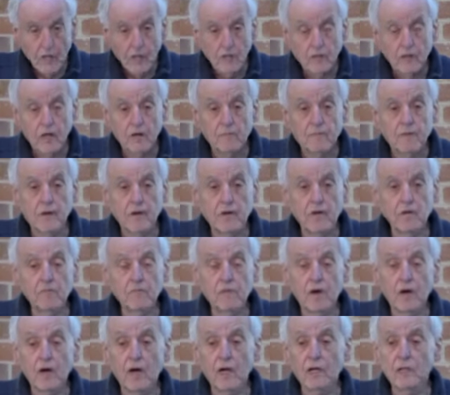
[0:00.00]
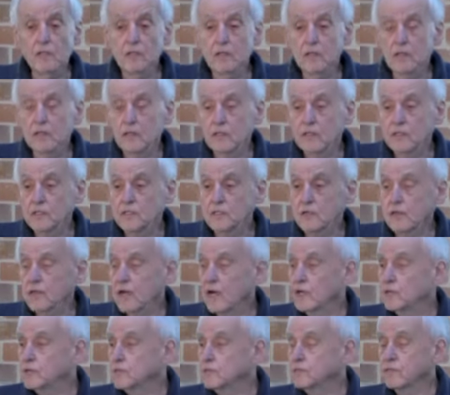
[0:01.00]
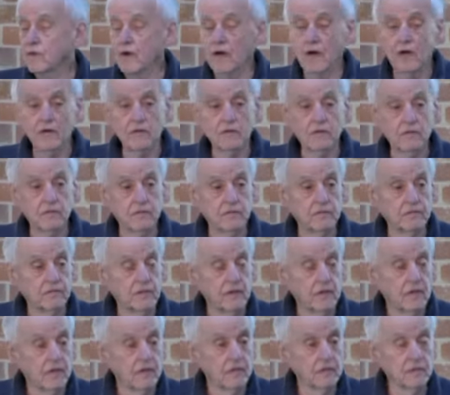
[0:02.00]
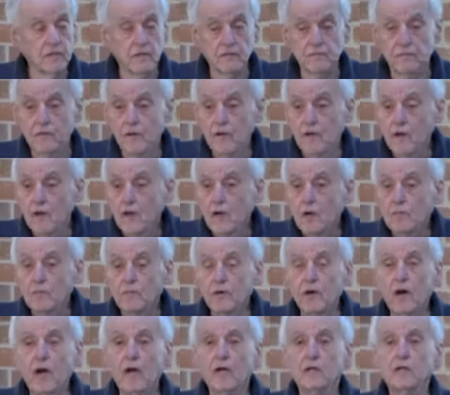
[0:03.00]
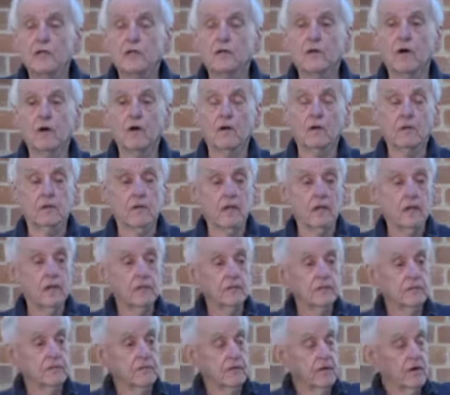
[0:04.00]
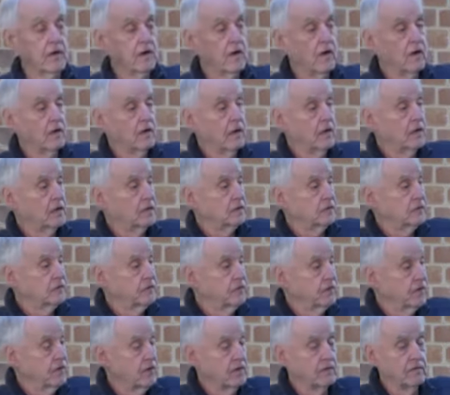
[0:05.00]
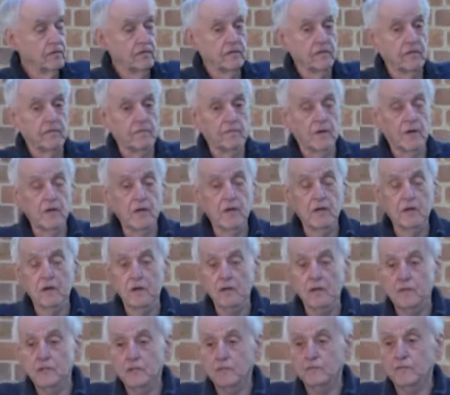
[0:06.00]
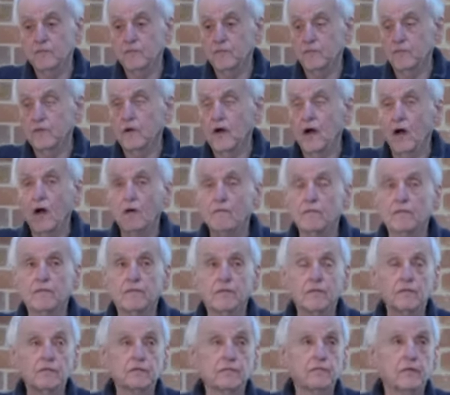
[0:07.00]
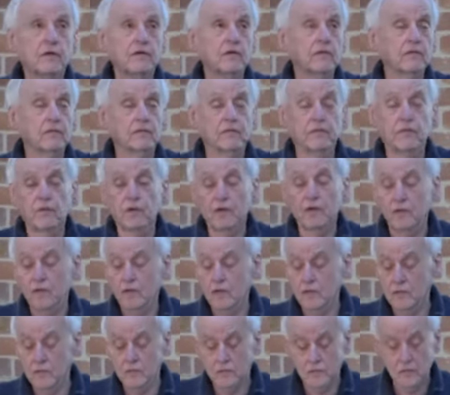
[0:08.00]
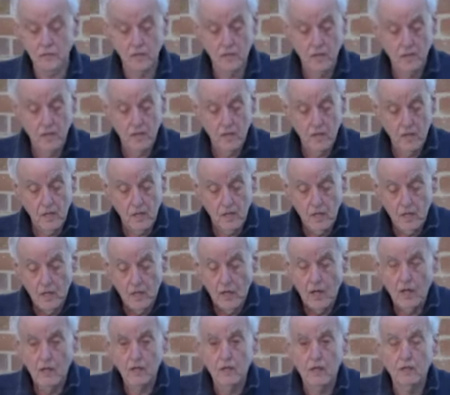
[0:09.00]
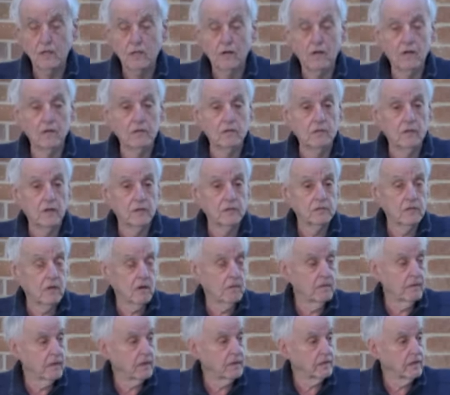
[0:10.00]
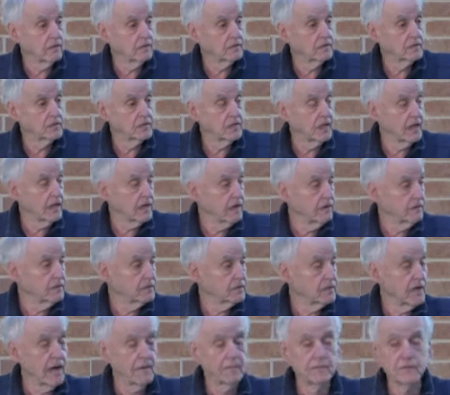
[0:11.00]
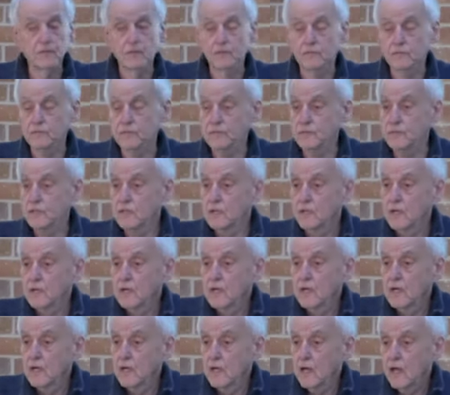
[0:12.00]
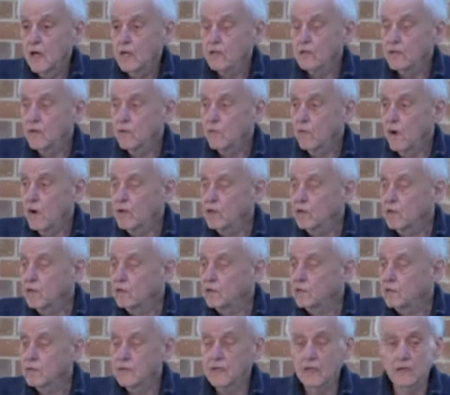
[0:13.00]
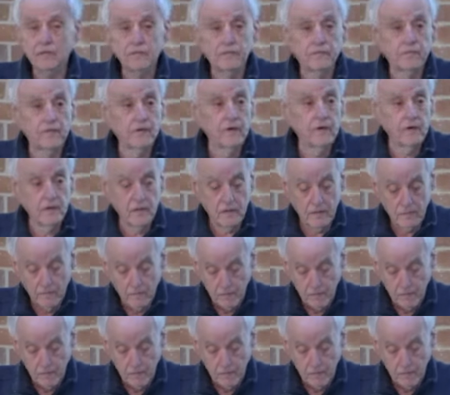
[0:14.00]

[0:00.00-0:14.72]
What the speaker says: Now, bear in mind that the Israelites for hundreds of years have prayed to God, "Let us free, let us free." But they've been in Egypt for over 440 years, and a long lot of time that they were slaves, captives, and they're waiting to get free.